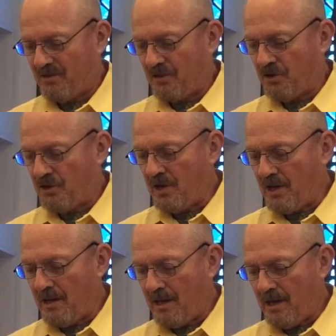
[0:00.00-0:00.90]
The
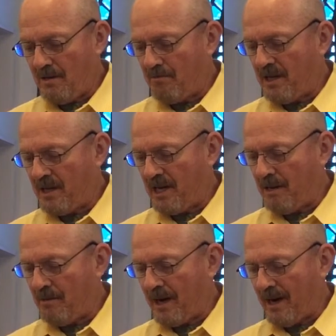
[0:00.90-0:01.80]
sea
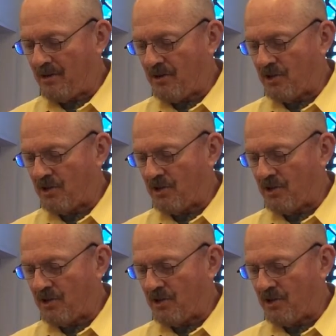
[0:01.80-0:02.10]
became as